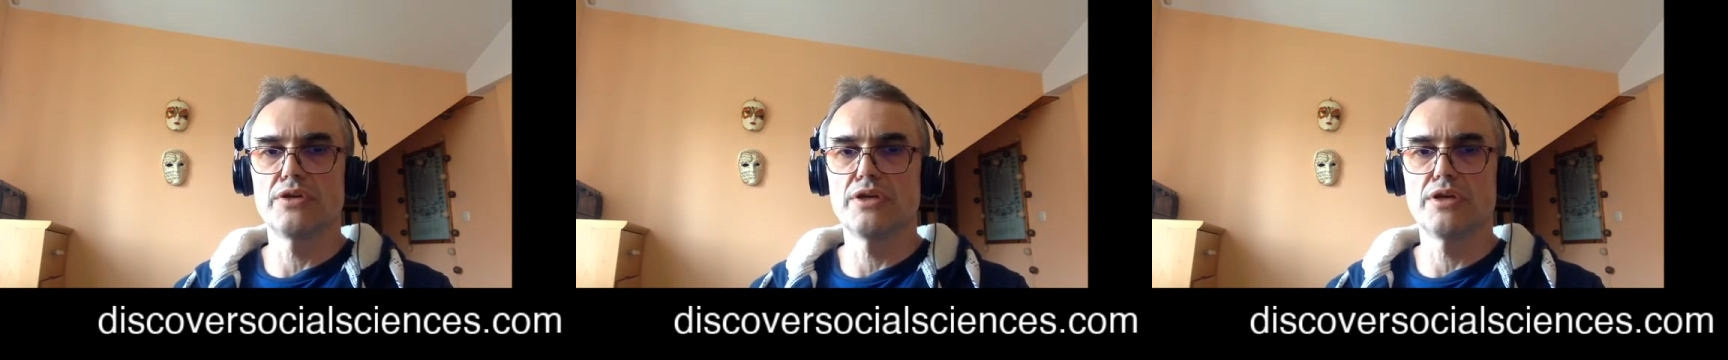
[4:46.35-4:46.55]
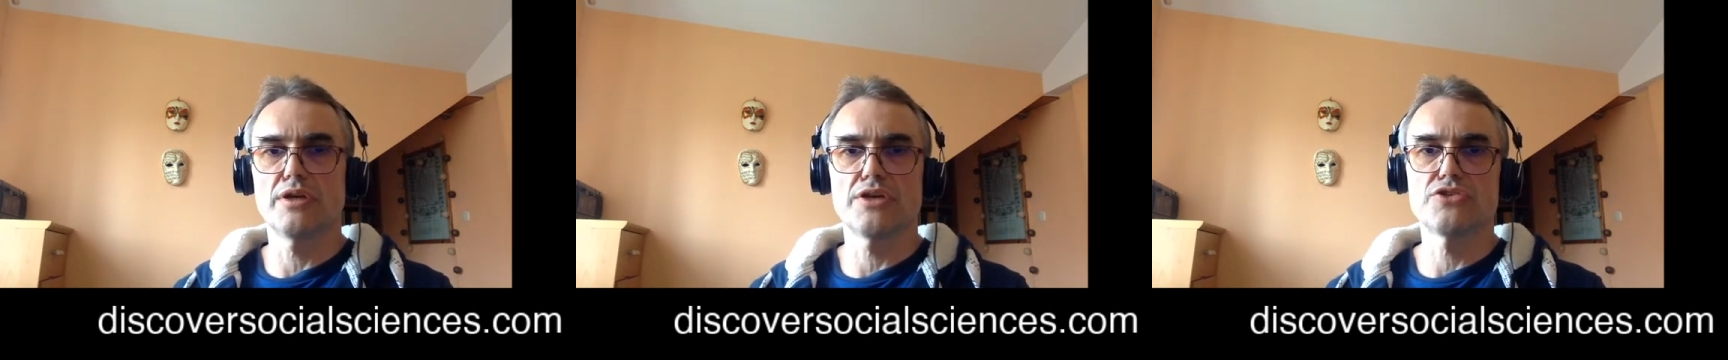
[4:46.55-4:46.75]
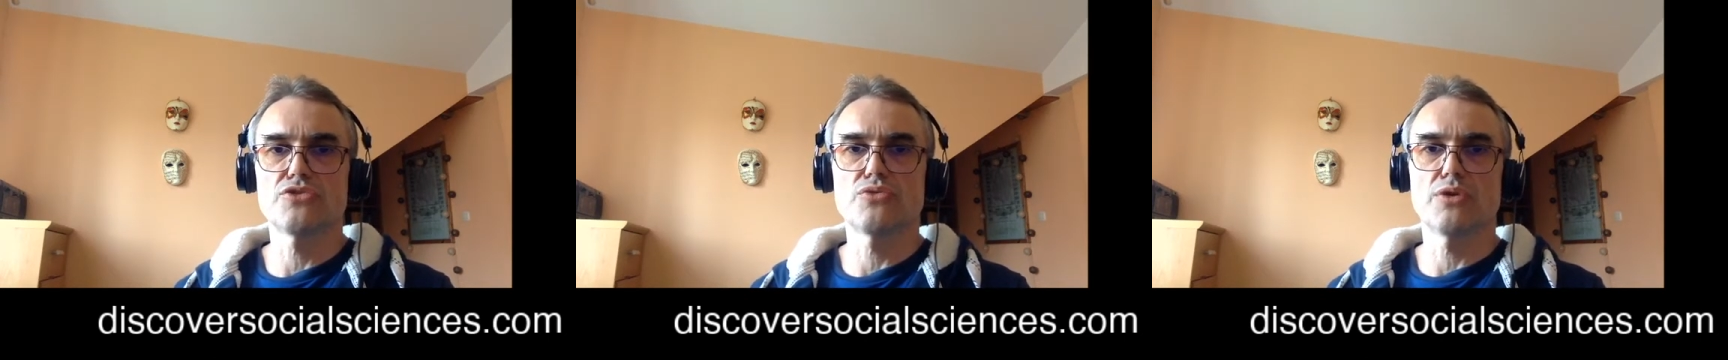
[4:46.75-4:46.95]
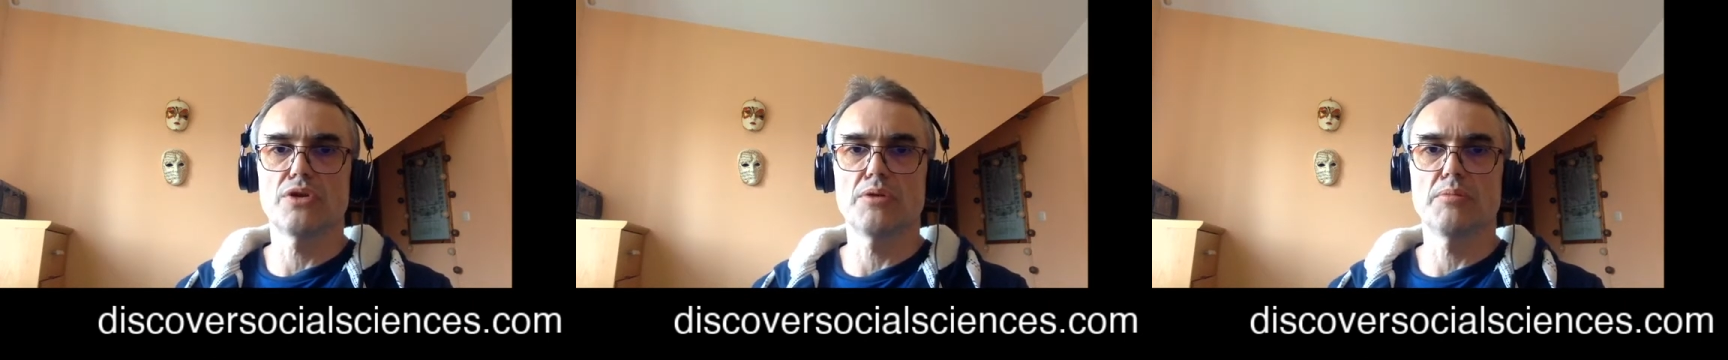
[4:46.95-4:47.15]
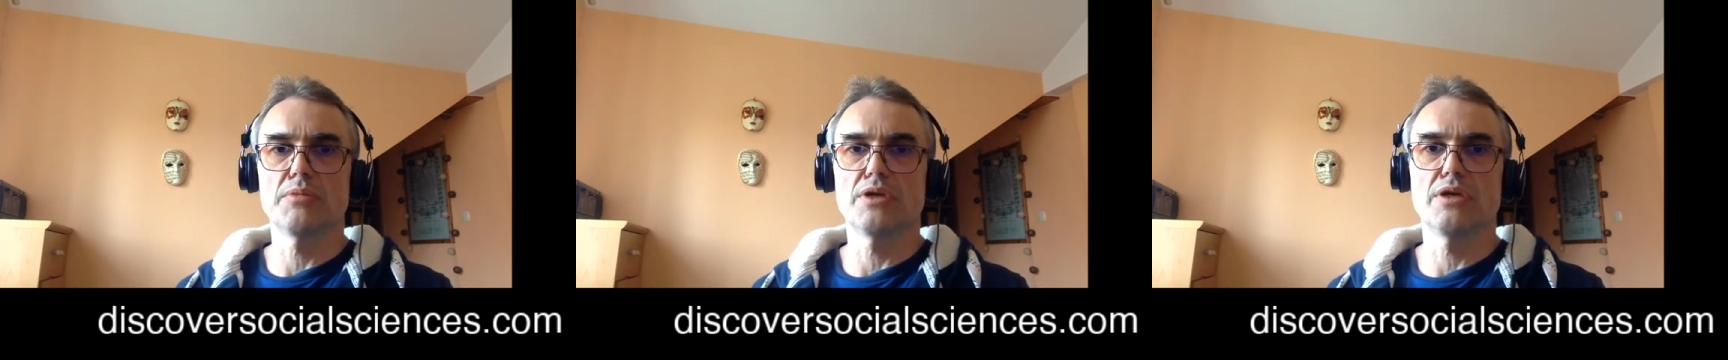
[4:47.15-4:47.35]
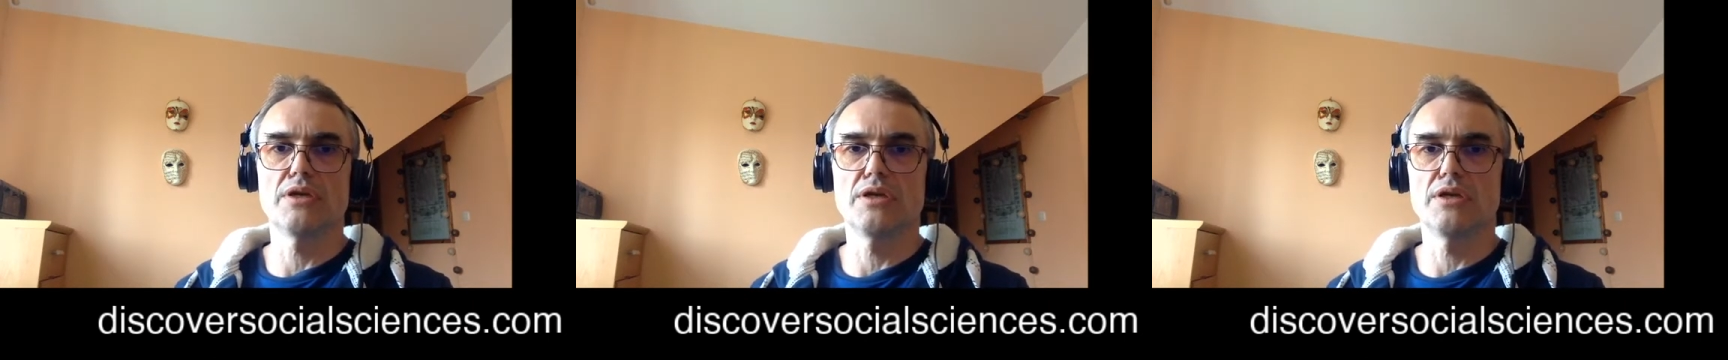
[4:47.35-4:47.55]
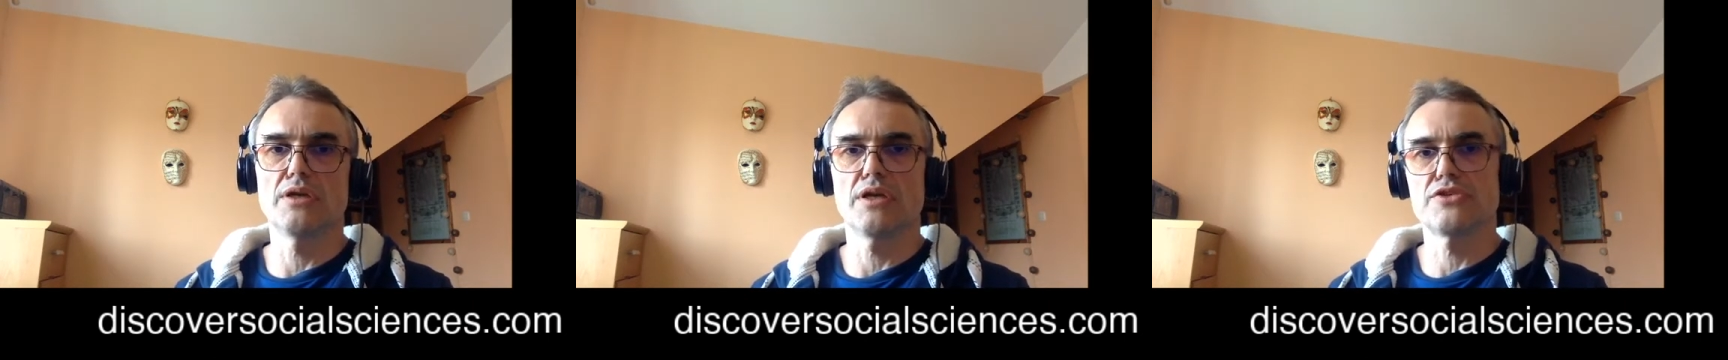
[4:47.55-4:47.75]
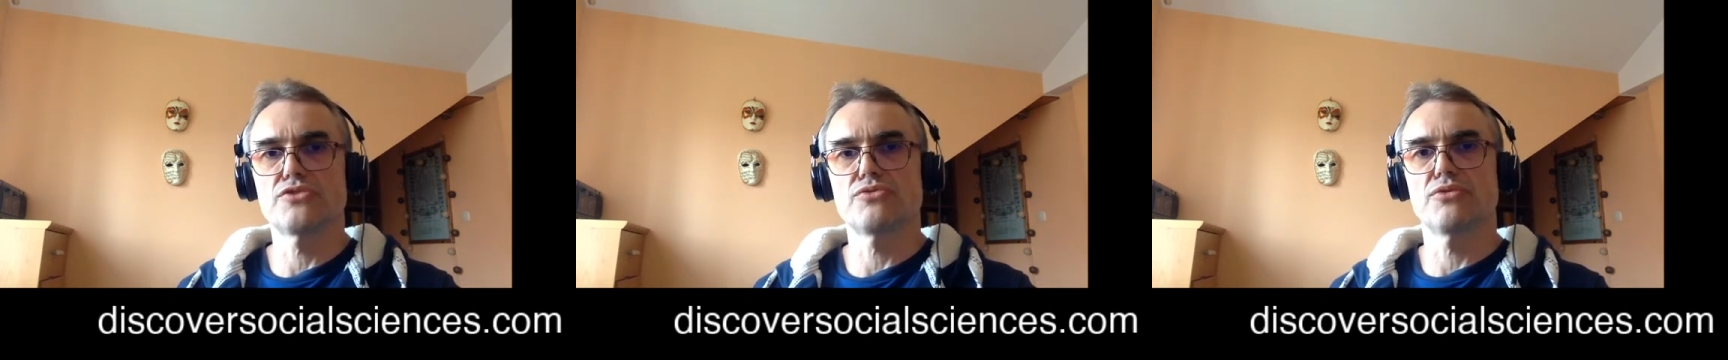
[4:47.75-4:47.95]
in astronomy, in
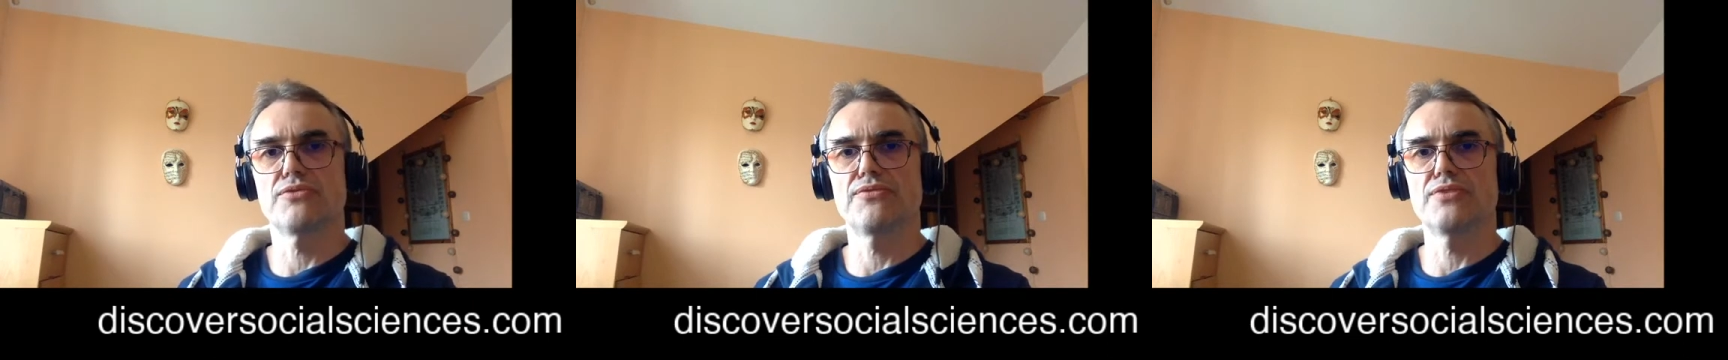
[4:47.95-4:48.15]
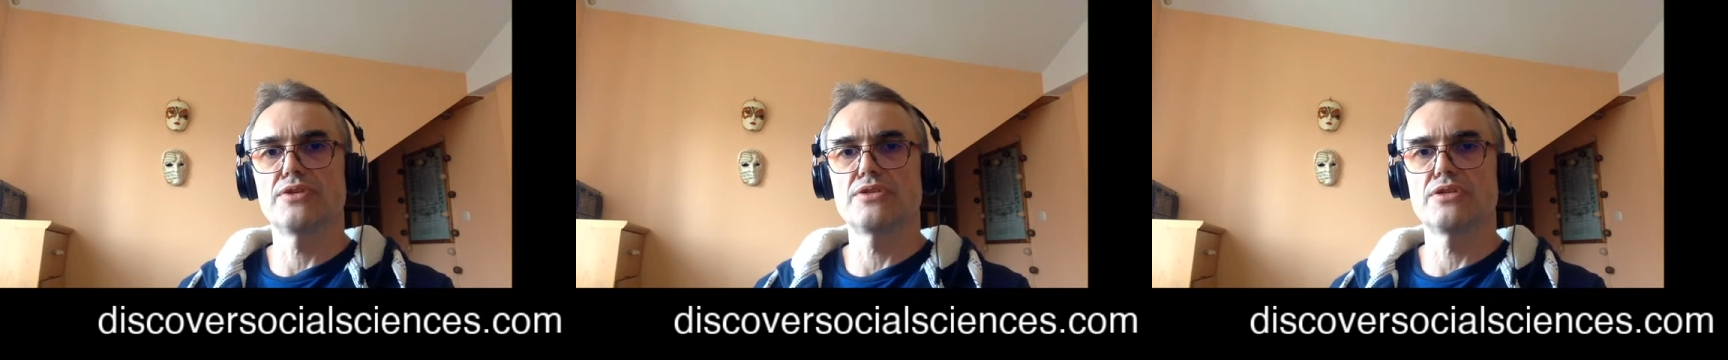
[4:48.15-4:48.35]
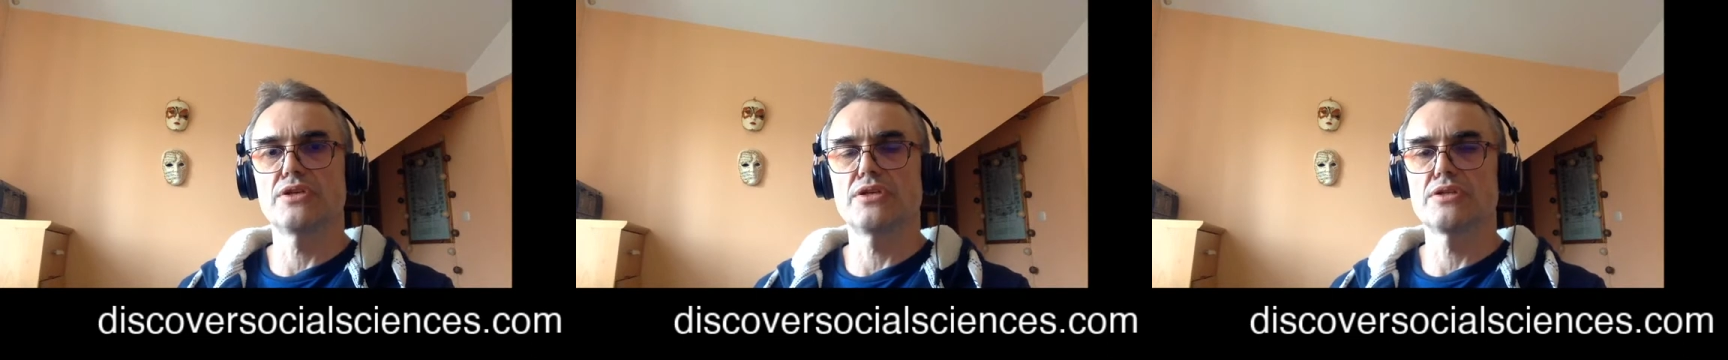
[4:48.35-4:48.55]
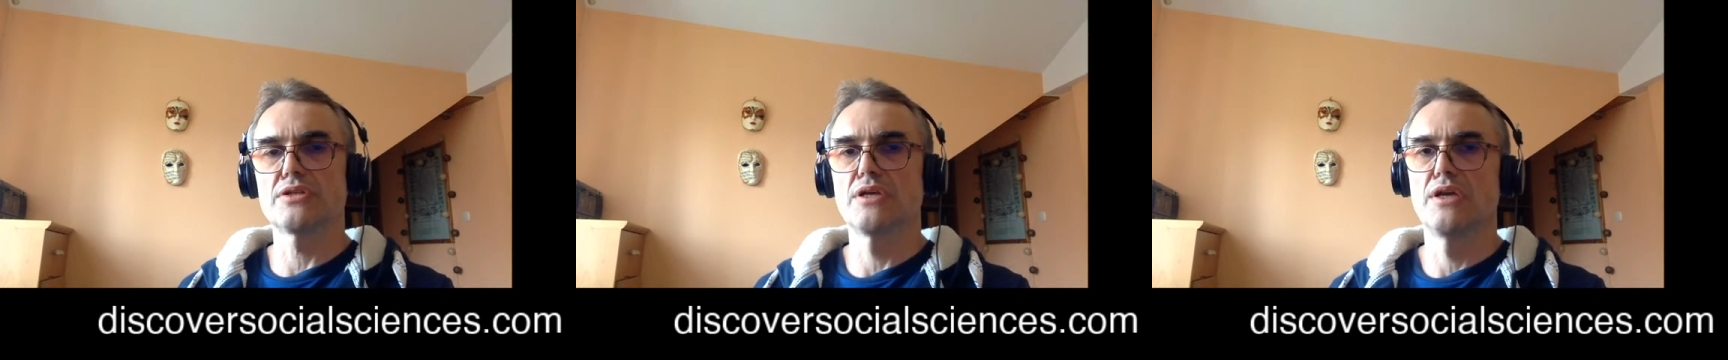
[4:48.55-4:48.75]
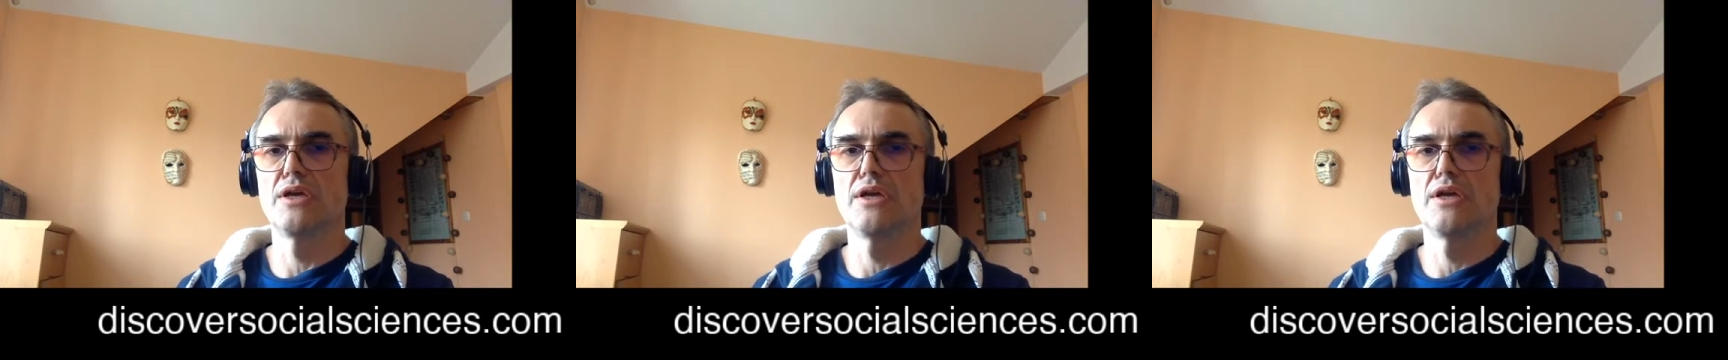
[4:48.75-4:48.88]
astrophysics,